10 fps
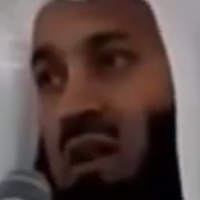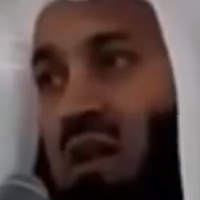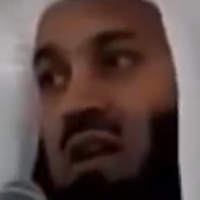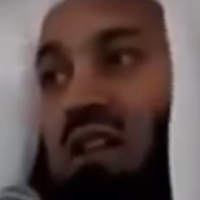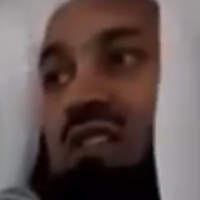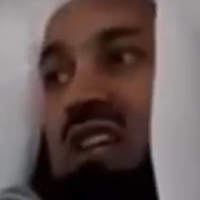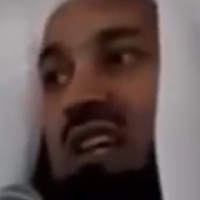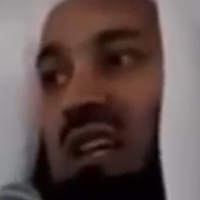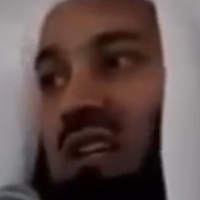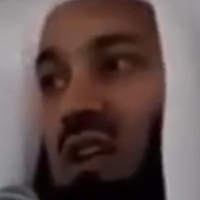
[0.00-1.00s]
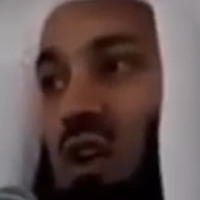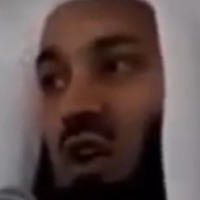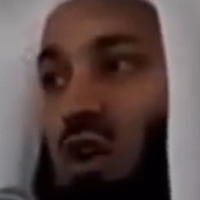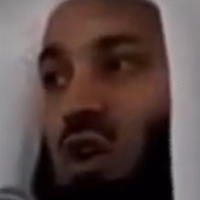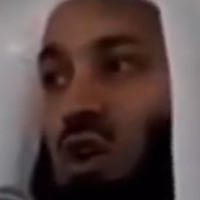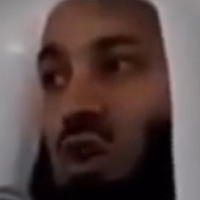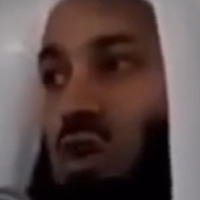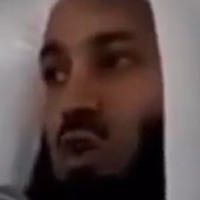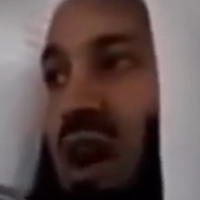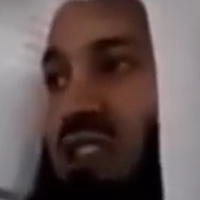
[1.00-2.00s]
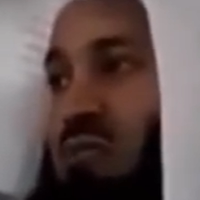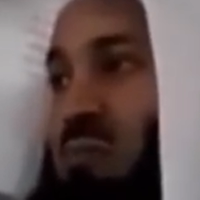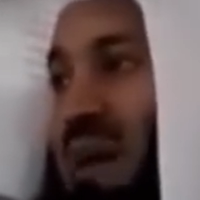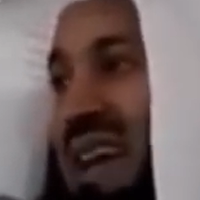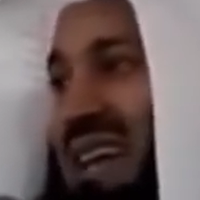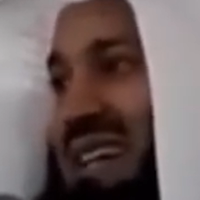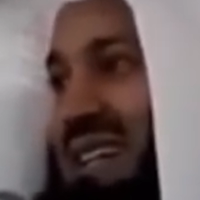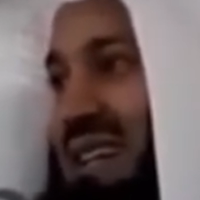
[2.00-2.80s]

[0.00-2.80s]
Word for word: Indeed, you have made